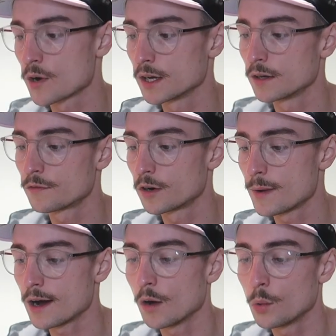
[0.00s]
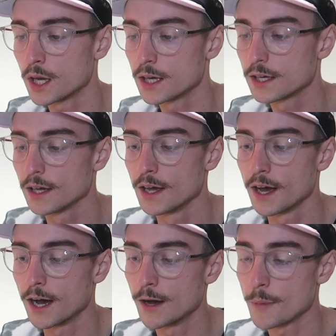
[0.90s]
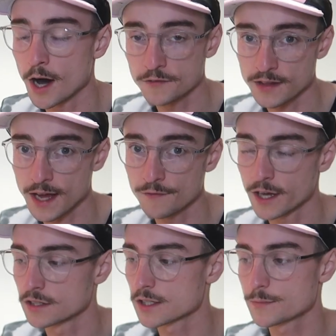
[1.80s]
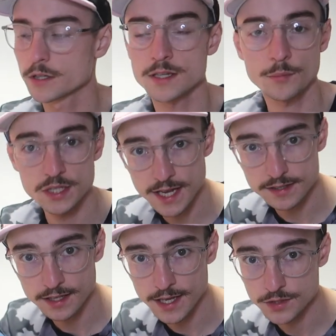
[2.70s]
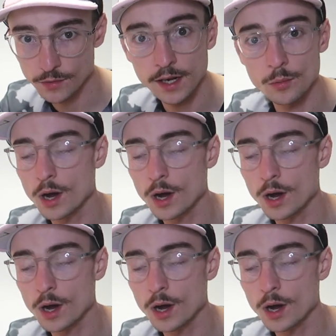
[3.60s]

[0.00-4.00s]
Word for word: run in for about a week um, after that event, just because it protects the legs really